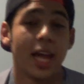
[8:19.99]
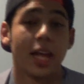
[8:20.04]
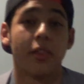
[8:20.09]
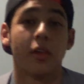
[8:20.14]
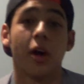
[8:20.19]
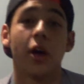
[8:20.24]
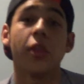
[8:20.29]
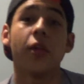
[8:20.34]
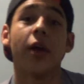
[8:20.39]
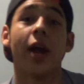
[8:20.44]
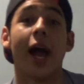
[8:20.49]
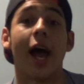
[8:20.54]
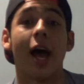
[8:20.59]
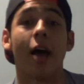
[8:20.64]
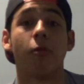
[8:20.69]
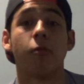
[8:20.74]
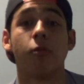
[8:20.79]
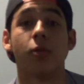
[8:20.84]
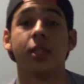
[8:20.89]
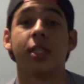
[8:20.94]
and the other
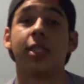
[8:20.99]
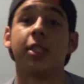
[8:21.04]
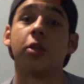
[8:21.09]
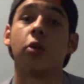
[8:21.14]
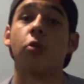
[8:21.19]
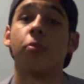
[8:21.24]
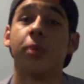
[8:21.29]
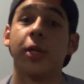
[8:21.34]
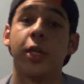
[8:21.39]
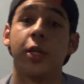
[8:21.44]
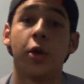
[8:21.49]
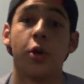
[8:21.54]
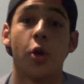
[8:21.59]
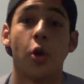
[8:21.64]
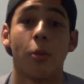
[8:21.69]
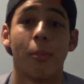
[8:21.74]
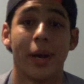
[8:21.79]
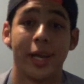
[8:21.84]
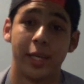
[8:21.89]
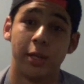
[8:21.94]
half would still be, you
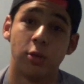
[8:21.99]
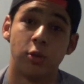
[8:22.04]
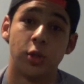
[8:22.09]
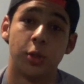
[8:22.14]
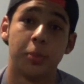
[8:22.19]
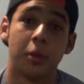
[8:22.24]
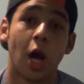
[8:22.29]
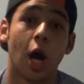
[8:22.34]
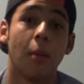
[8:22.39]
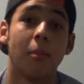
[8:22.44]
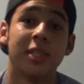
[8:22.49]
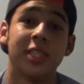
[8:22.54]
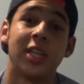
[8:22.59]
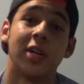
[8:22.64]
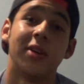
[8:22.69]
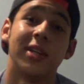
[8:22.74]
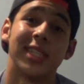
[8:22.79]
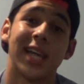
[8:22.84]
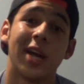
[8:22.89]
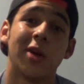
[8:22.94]
know, my YouTube commentaries.